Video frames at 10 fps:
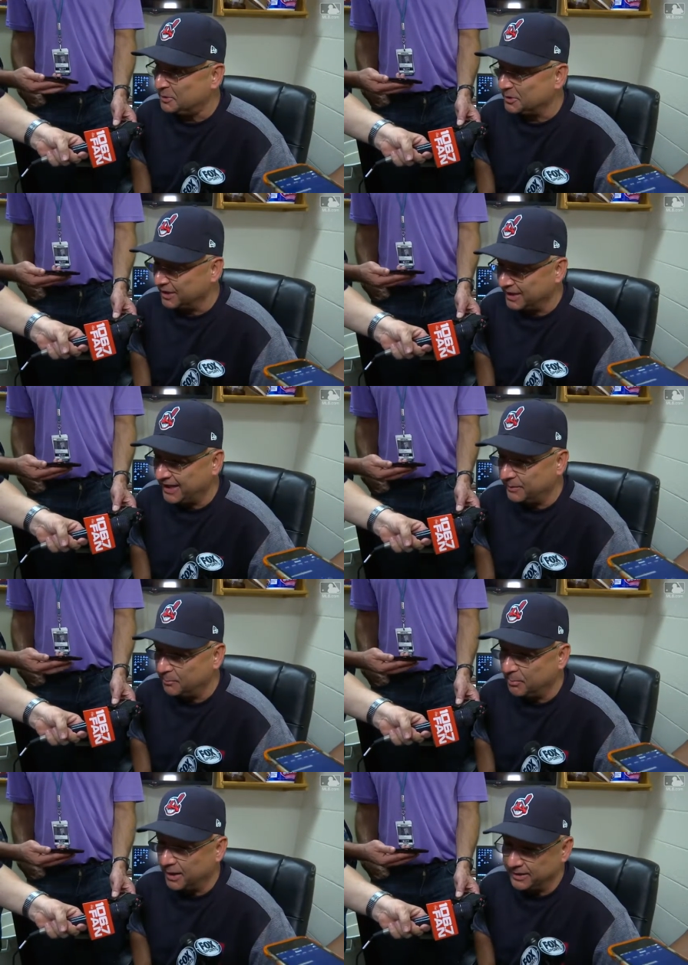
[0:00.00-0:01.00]
during a
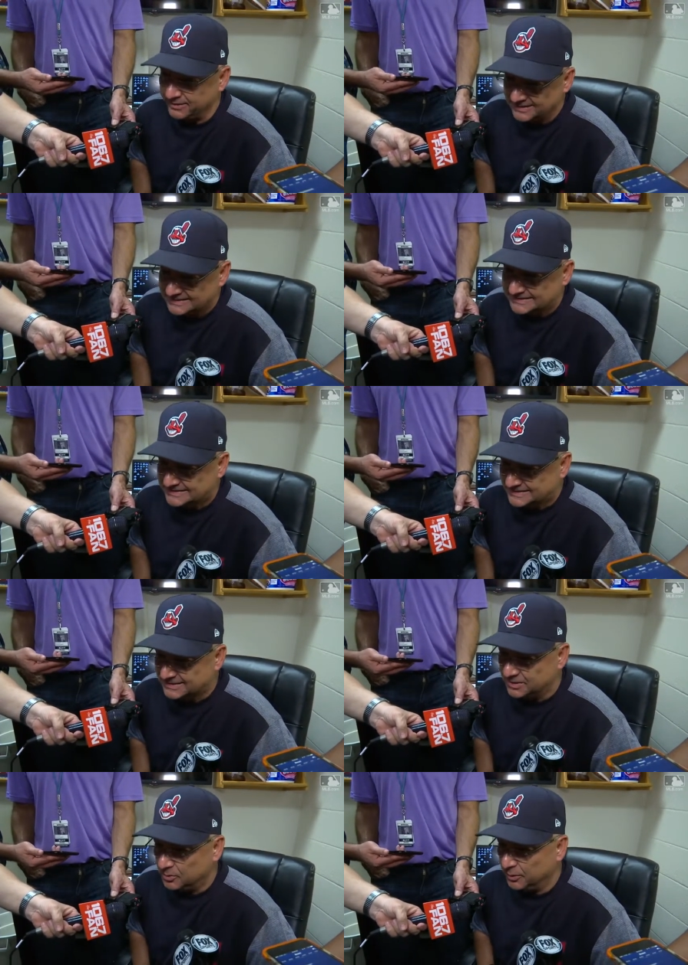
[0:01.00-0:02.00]
game, but
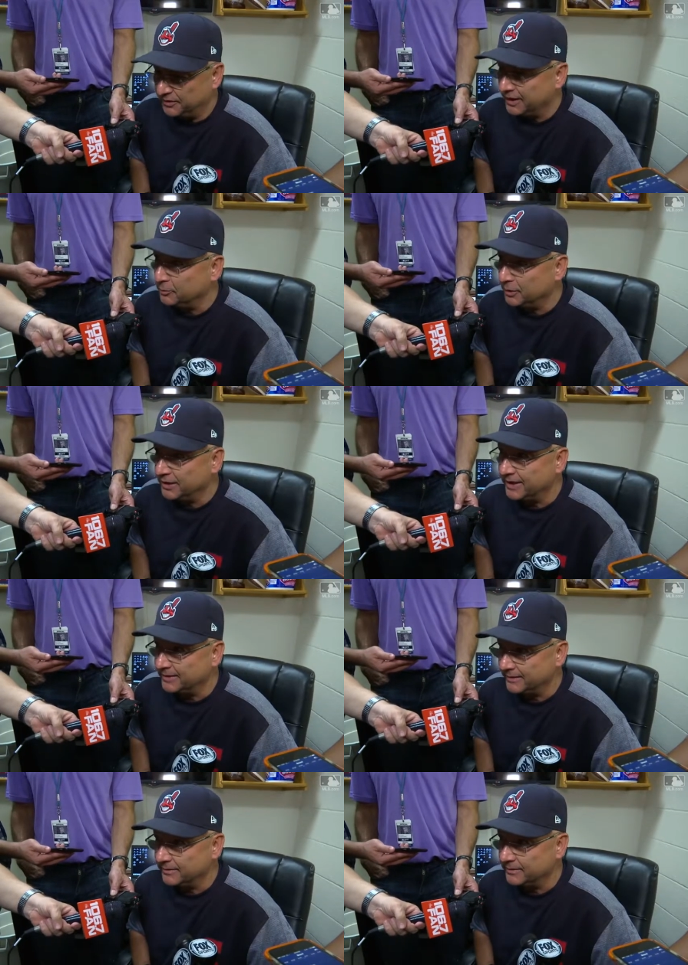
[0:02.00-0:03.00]
with Edwin hitting